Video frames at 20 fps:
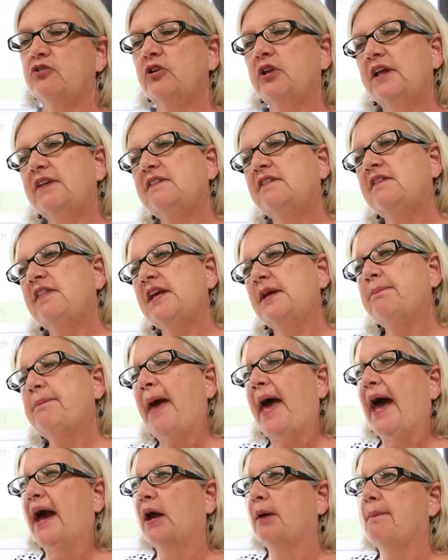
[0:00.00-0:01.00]
let's think
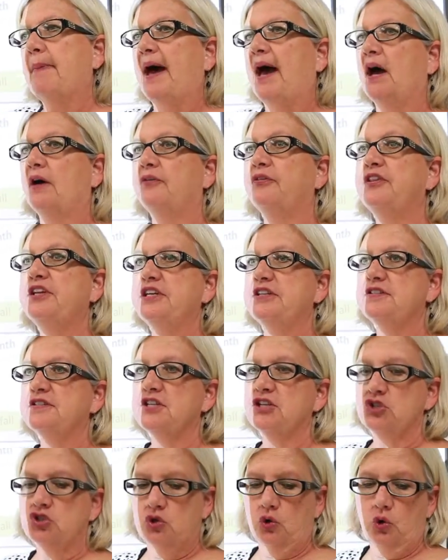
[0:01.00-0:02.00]
back about the
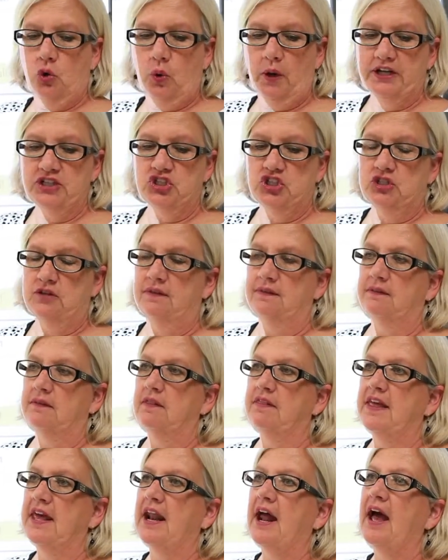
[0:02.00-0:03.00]
essential question
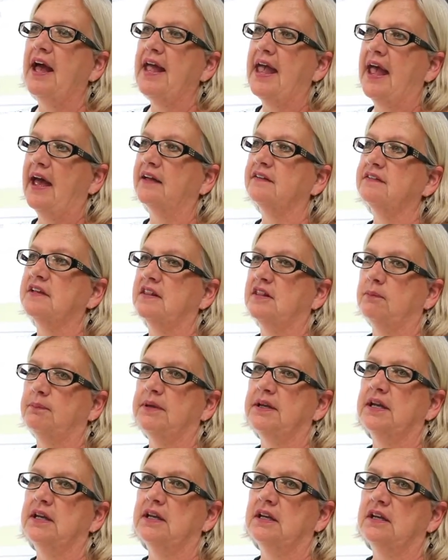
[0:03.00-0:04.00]
that I asked at the
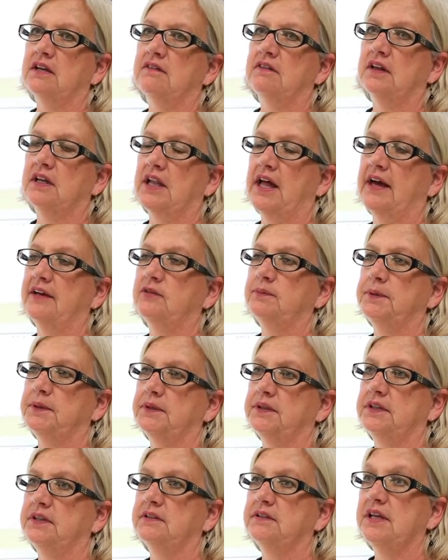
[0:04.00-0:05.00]
beginning of the class
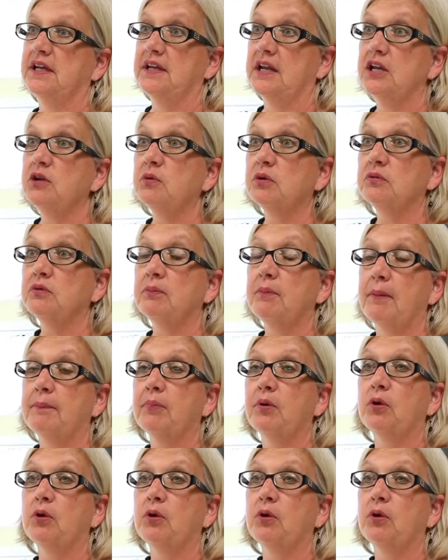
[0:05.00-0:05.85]
period. Can anyone remember